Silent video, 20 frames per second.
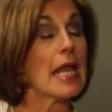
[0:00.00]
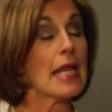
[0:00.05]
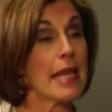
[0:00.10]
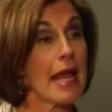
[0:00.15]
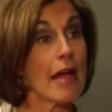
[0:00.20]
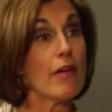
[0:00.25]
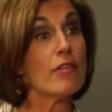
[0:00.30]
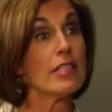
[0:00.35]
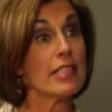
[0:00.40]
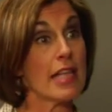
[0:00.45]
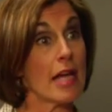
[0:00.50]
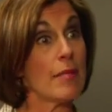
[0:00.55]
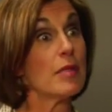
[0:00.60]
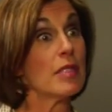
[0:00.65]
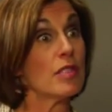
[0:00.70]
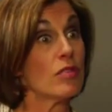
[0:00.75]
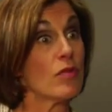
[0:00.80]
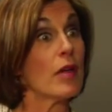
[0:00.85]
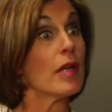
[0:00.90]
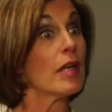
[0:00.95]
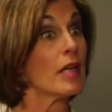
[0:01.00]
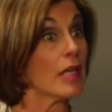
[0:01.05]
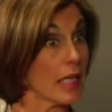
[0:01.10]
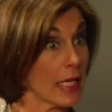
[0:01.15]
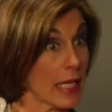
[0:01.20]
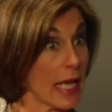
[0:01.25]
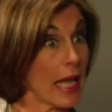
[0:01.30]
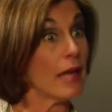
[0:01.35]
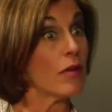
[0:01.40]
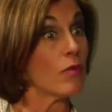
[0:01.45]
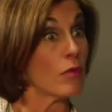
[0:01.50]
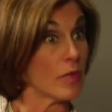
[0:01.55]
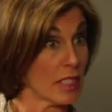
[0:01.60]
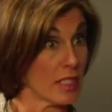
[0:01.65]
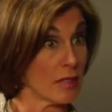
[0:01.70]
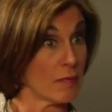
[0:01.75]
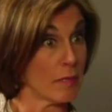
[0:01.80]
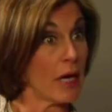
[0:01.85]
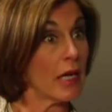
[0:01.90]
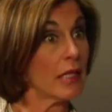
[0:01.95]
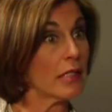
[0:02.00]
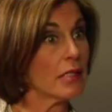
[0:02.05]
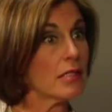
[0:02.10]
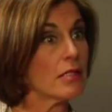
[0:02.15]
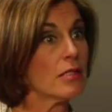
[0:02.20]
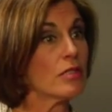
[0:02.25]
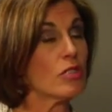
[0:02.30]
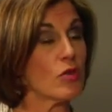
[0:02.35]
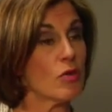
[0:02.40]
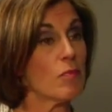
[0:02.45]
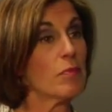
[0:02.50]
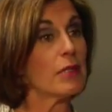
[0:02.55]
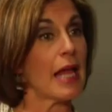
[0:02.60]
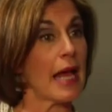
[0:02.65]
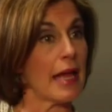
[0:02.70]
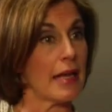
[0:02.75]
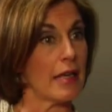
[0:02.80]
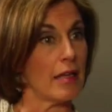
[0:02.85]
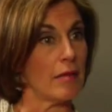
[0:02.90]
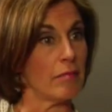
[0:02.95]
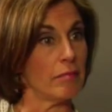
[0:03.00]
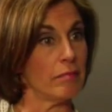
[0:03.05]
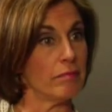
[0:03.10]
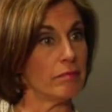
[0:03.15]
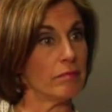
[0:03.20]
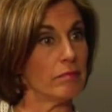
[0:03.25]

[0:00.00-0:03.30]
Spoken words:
now demonstrated again response to a platinum,